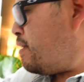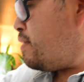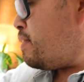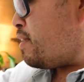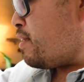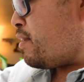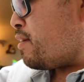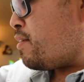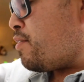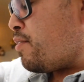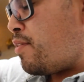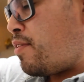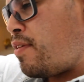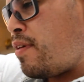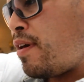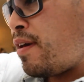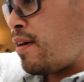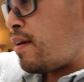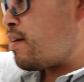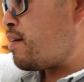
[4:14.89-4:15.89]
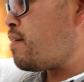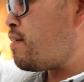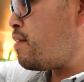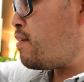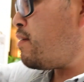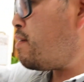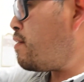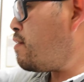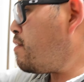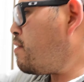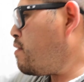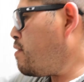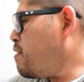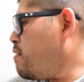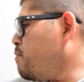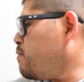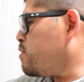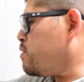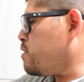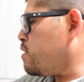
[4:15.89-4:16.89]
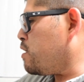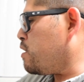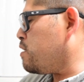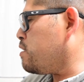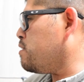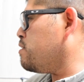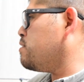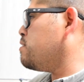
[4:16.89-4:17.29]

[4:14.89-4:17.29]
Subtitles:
the little thing, the machine,